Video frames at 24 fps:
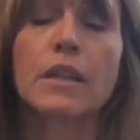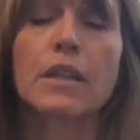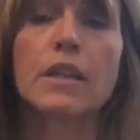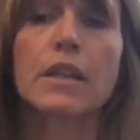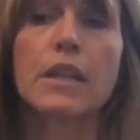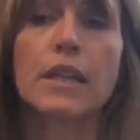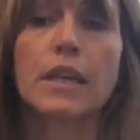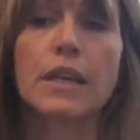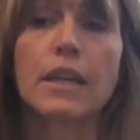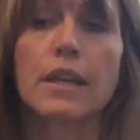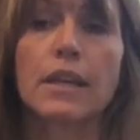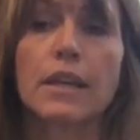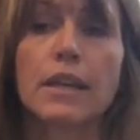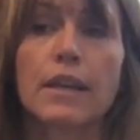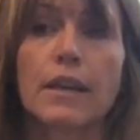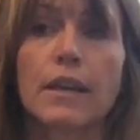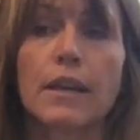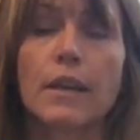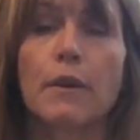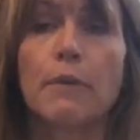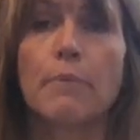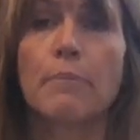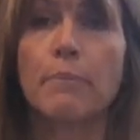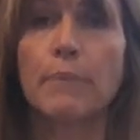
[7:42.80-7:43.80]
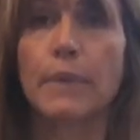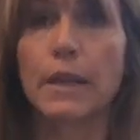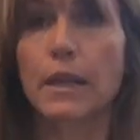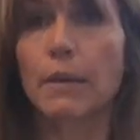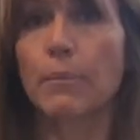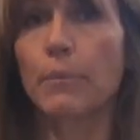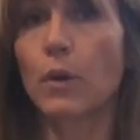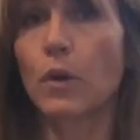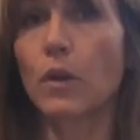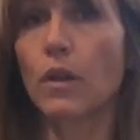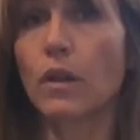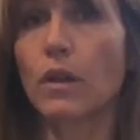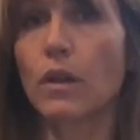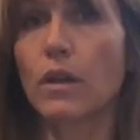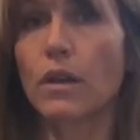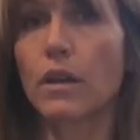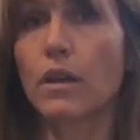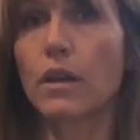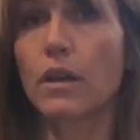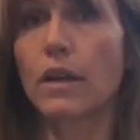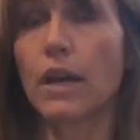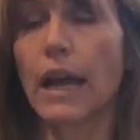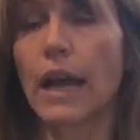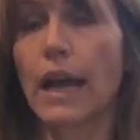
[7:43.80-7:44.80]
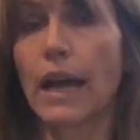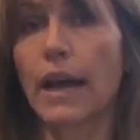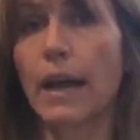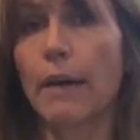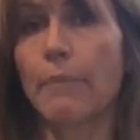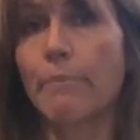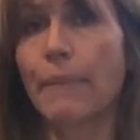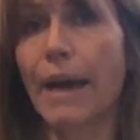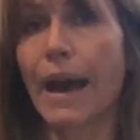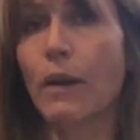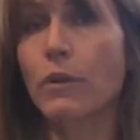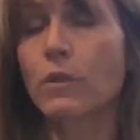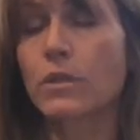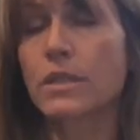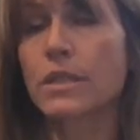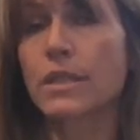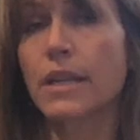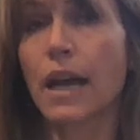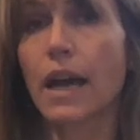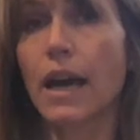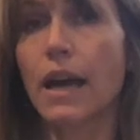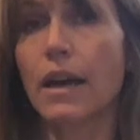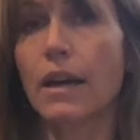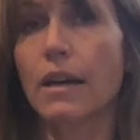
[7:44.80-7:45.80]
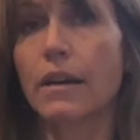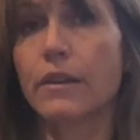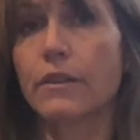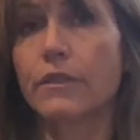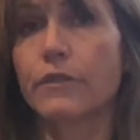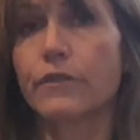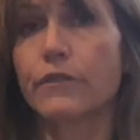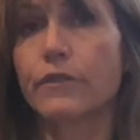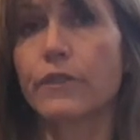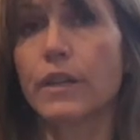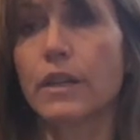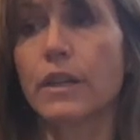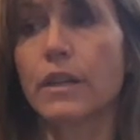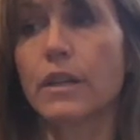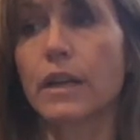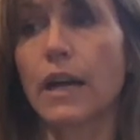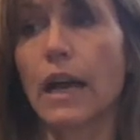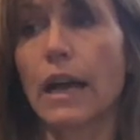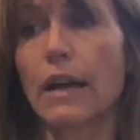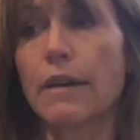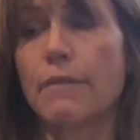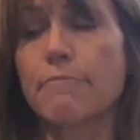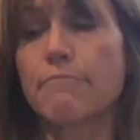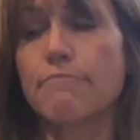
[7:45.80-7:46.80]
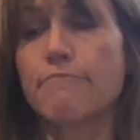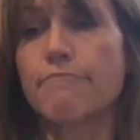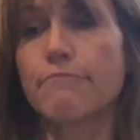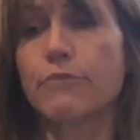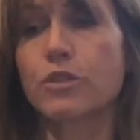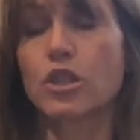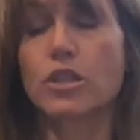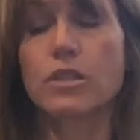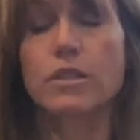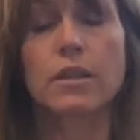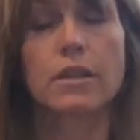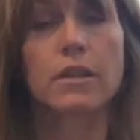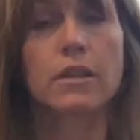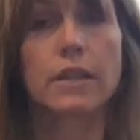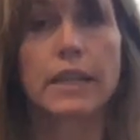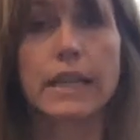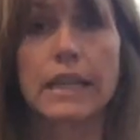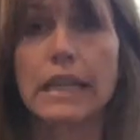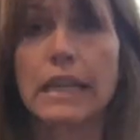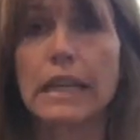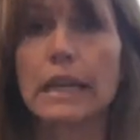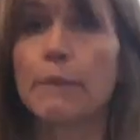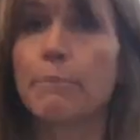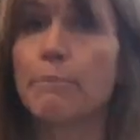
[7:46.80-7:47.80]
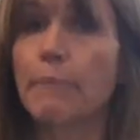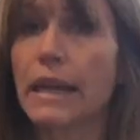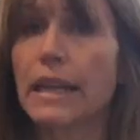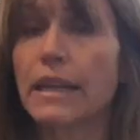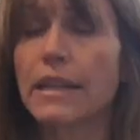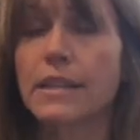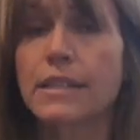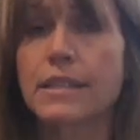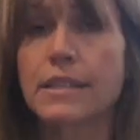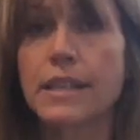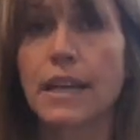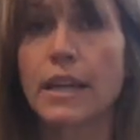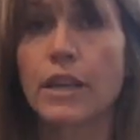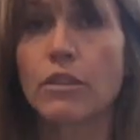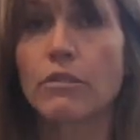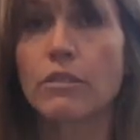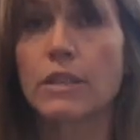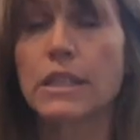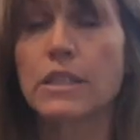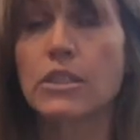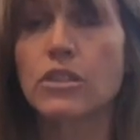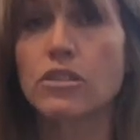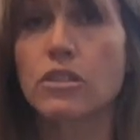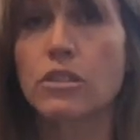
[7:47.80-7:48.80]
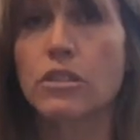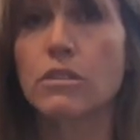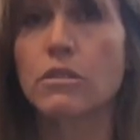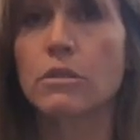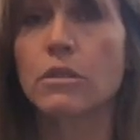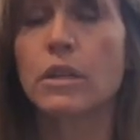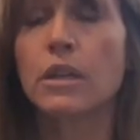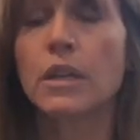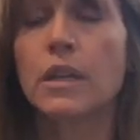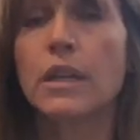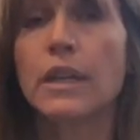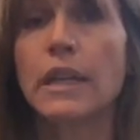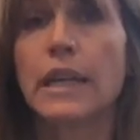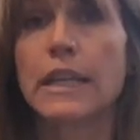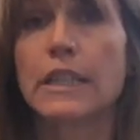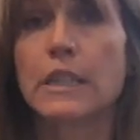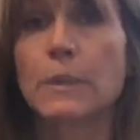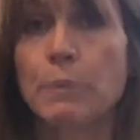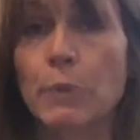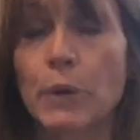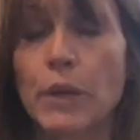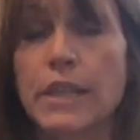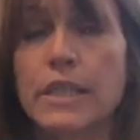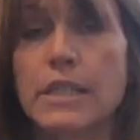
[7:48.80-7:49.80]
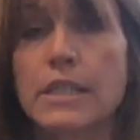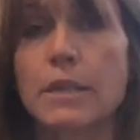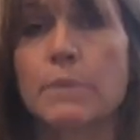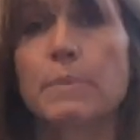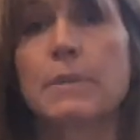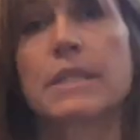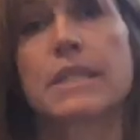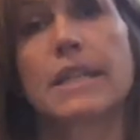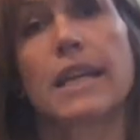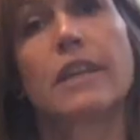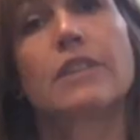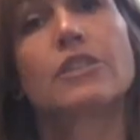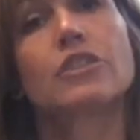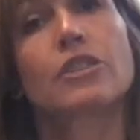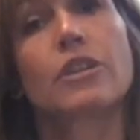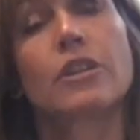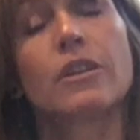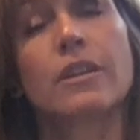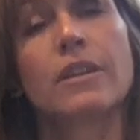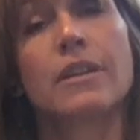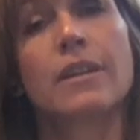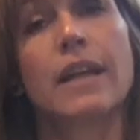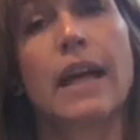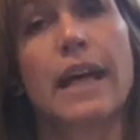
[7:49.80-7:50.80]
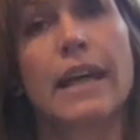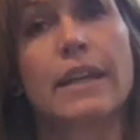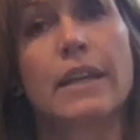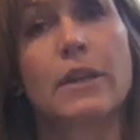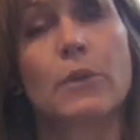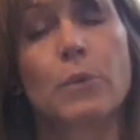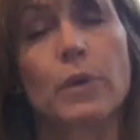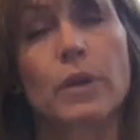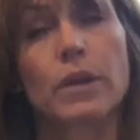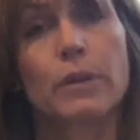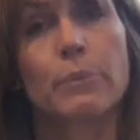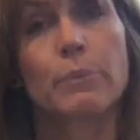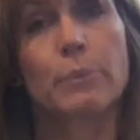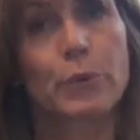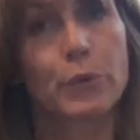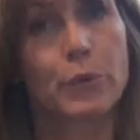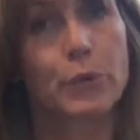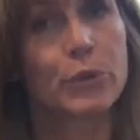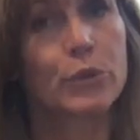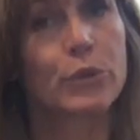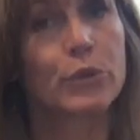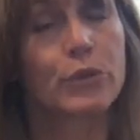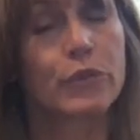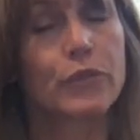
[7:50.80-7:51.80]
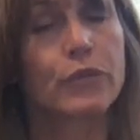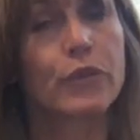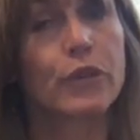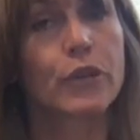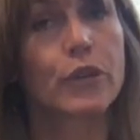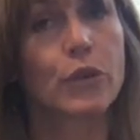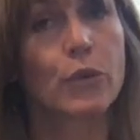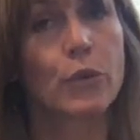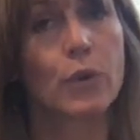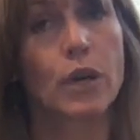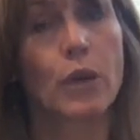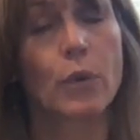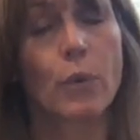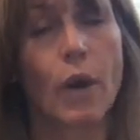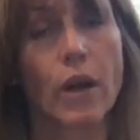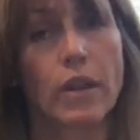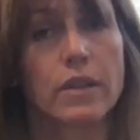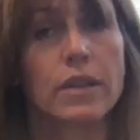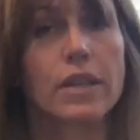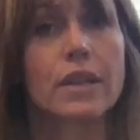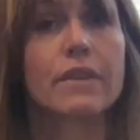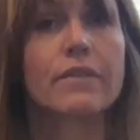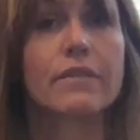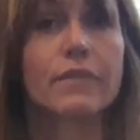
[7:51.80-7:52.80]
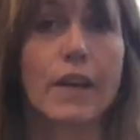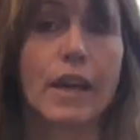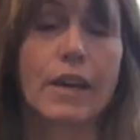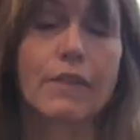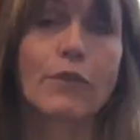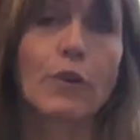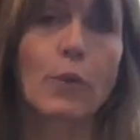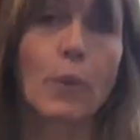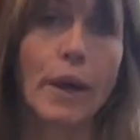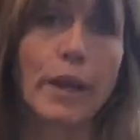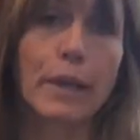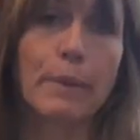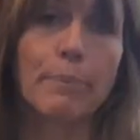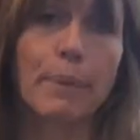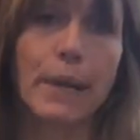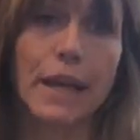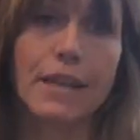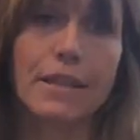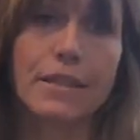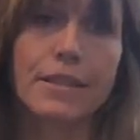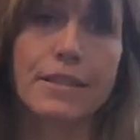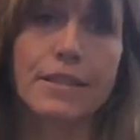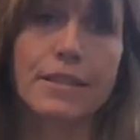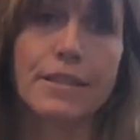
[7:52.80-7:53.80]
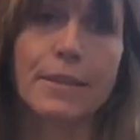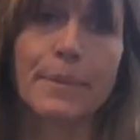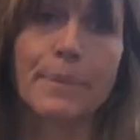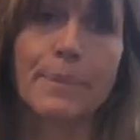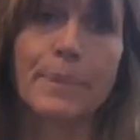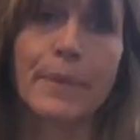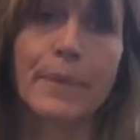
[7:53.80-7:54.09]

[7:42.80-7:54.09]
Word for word: the minimal amount of um, just cleaning and maintenance that you need to do, it's pretty substantial and it will improve your quality of life quite a bit.